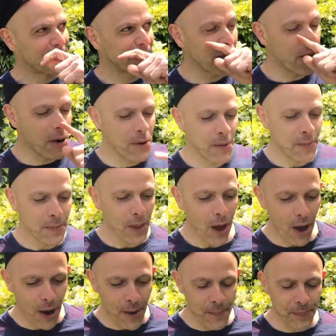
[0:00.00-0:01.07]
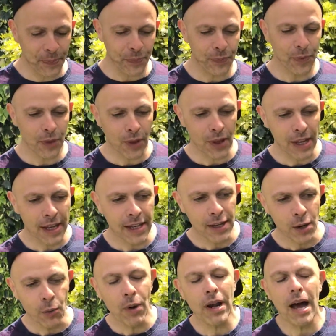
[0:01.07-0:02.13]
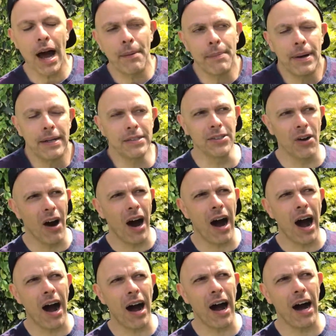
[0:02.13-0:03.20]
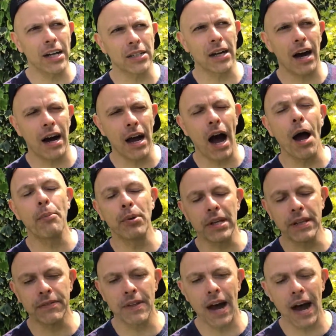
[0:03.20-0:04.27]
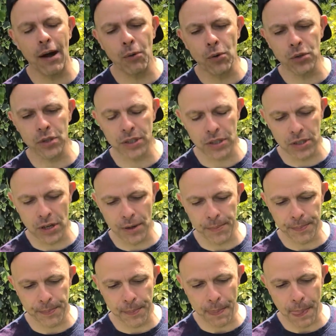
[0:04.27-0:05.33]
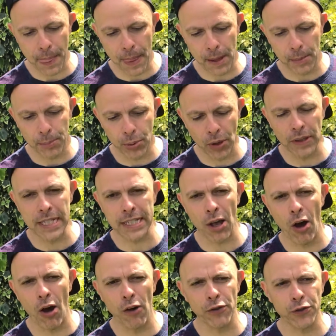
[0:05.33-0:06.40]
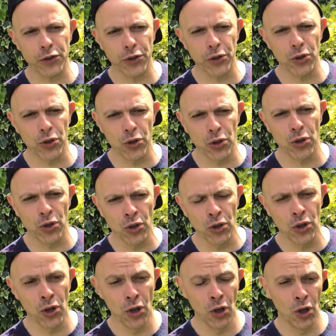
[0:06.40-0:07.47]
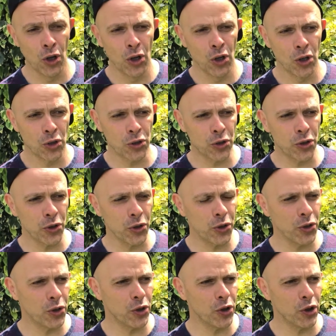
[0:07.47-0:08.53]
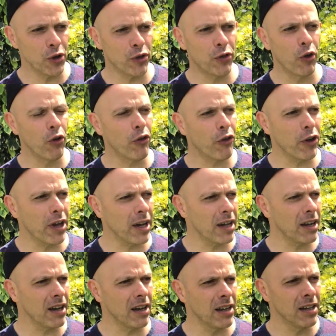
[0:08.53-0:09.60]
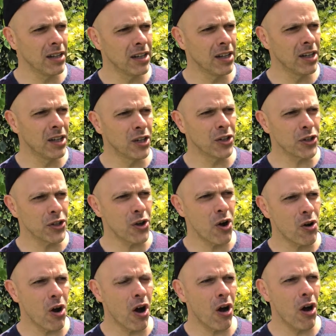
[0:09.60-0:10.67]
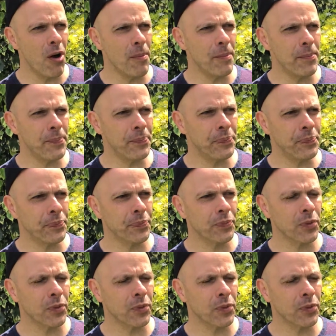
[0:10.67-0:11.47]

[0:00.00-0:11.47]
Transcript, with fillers: so, um, well, I, you know, I, I, I believe that I was um, put on this earth to to fulfill you know, um,